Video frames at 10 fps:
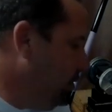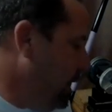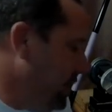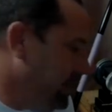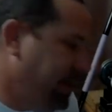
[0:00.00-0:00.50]
is I
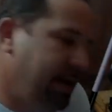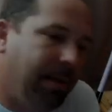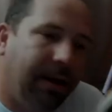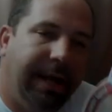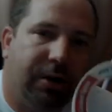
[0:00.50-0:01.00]
like to keep
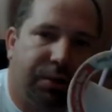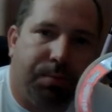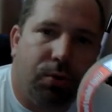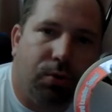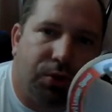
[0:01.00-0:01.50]
my leader
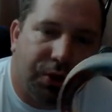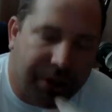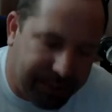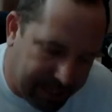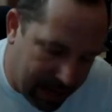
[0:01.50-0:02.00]
spools,
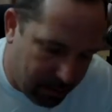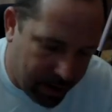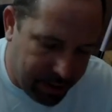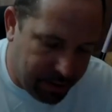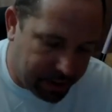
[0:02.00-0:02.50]
because in that
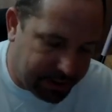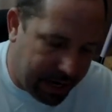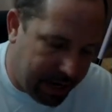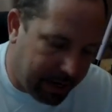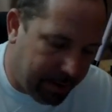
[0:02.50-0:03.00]
way you can
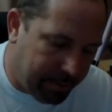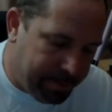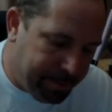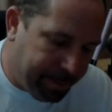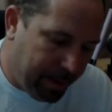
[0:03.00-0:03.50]
take and
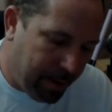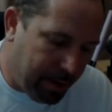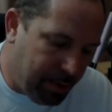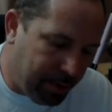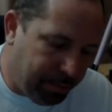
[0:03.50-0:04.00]

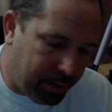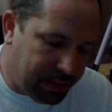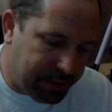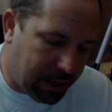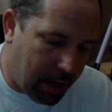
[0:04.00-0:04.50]
you could
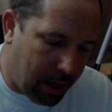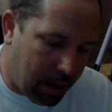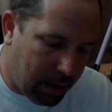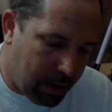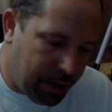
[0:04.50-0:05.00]
put
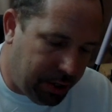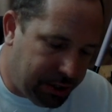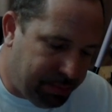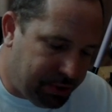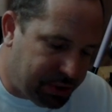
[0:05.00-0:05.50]
you
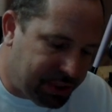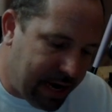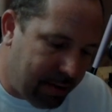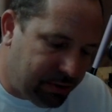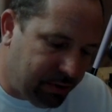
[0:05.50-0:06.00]
just put your
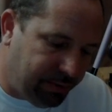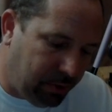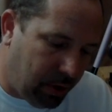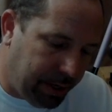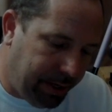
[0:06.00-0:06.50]
snap swivel
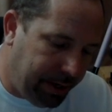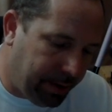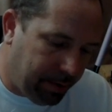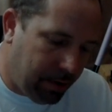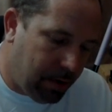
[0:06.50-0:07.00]
on
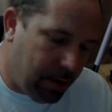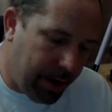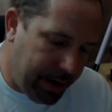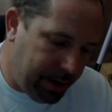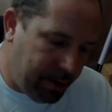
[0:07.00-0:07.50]
here,
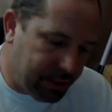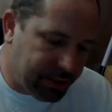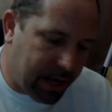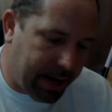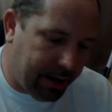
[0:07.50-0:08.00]
and then you just
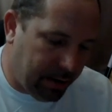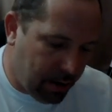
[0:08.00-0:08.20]
kind of